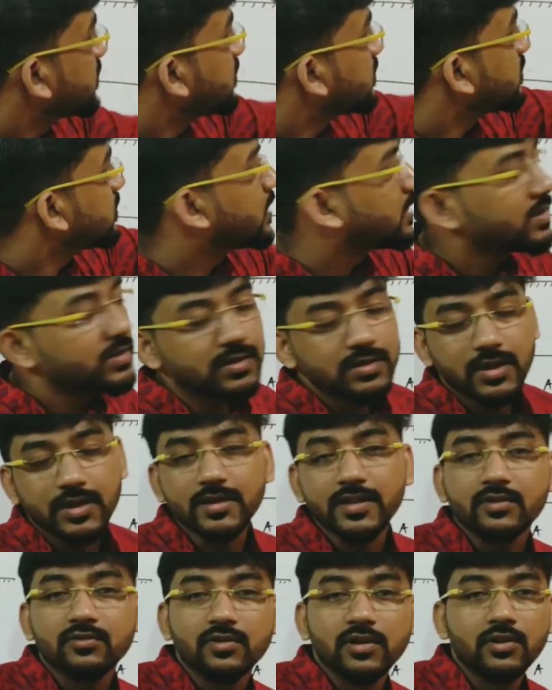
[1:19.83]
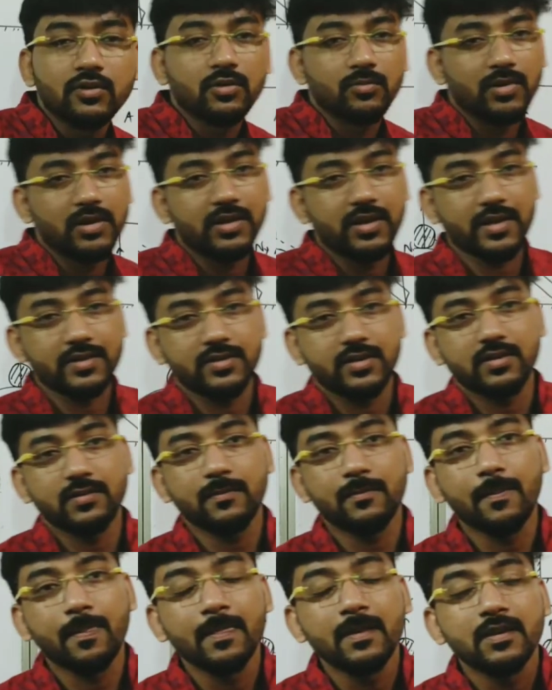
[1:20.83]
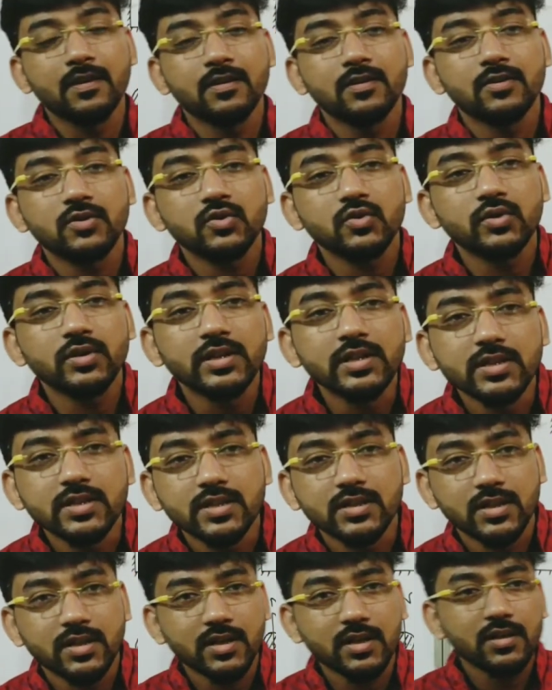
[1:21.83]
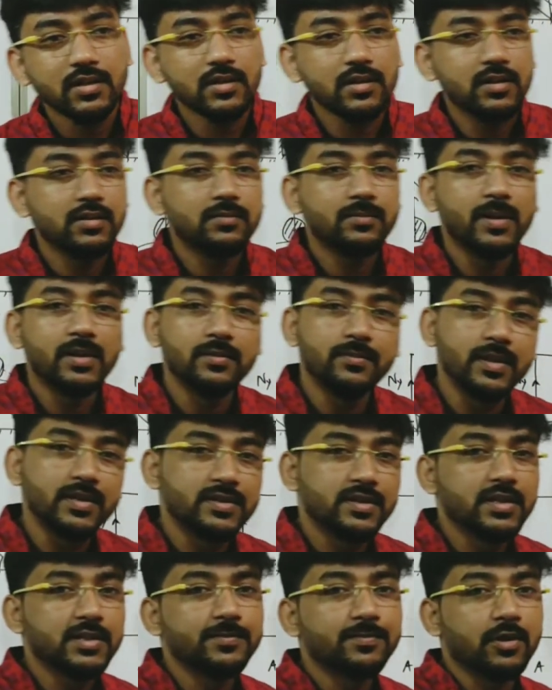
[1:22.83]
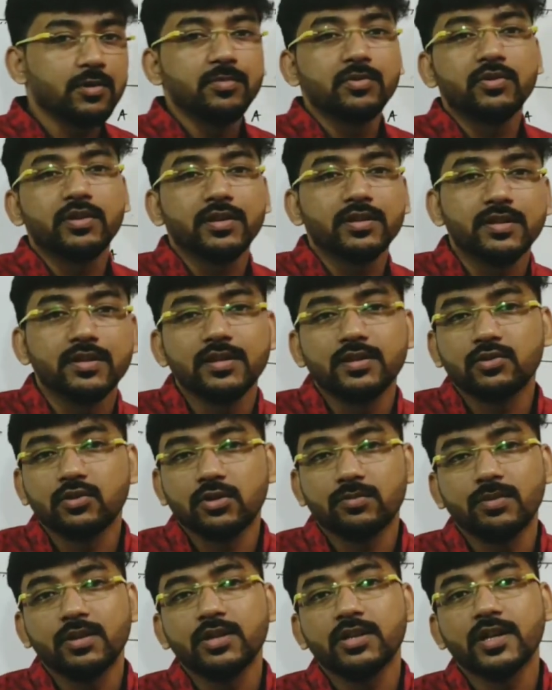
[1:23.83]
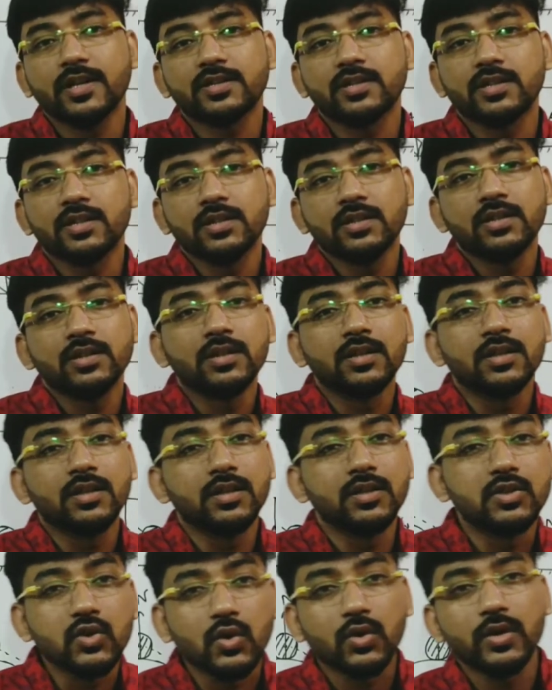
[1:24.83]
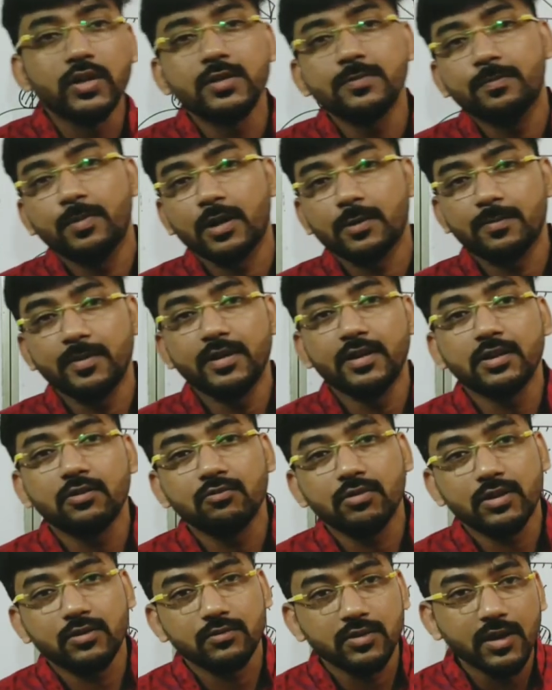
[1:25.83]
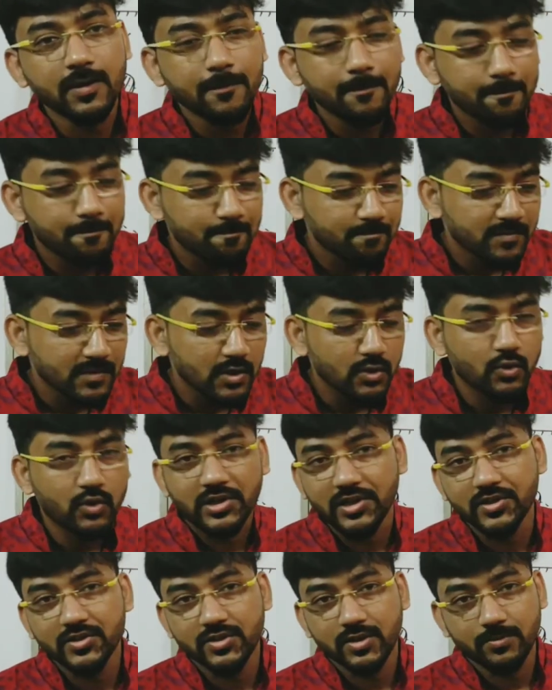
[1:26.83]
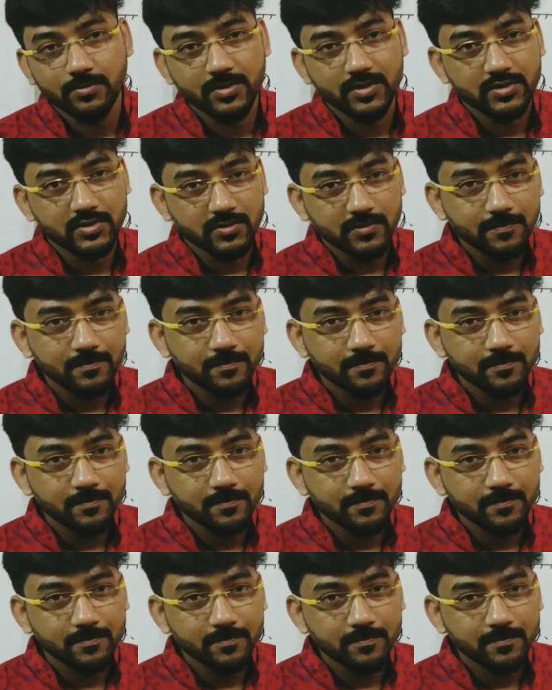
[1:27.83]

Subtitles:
That is actually normal reaction. So in general, in very basic form, you can say that normal reaction is always perpendicular to the contact surface.